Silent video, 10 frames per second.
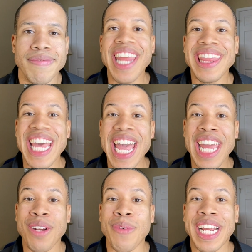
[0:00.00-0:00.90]
And
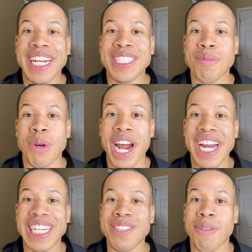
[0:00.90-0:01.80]
then we get a
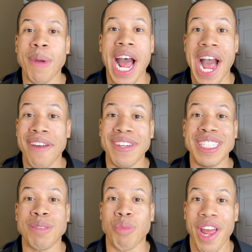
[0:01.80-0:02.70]
surprise from
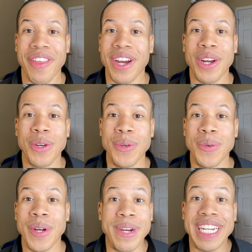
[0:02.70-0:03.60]
Ivan's brother,
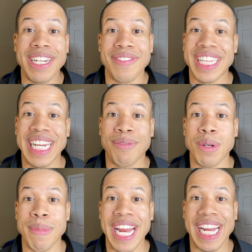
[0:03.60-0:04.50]
who we didn't even think
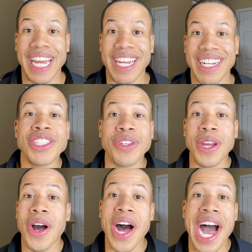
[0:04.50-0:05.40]
would make it. So
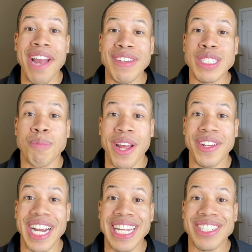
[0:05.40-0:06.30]
y'all, Ivan's brother
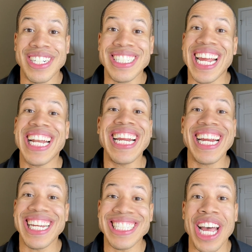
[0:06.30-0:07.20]
enters, and he
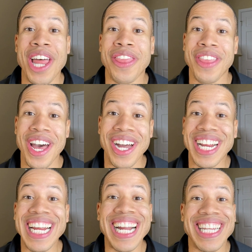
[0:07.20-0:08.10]
is a thug.
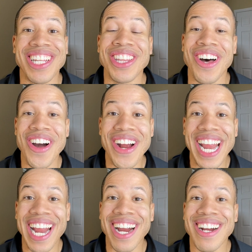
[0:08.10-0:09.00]
He got the long
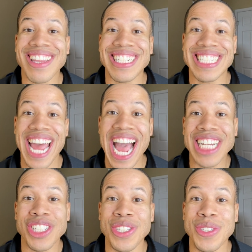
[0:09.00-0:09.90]
hair, the
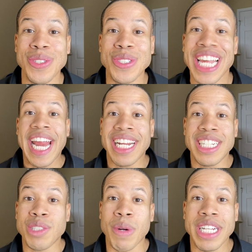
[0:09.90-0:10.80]
tattoos, and
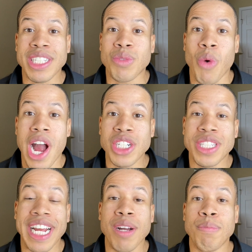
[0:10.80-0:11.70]
he's wearing this watch
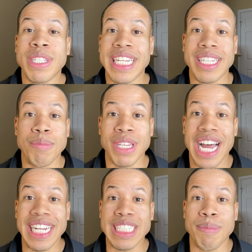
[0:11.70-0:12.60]
that completely
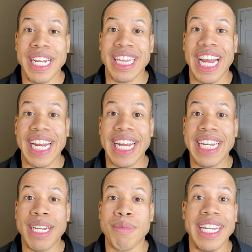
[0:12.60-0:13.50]
blinds me. Like,
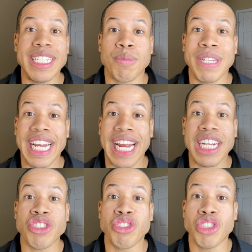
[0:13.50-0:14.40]
it is blinging
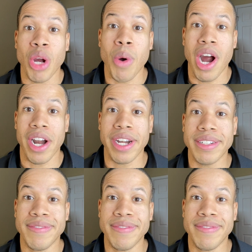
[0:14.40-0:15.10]
so hard.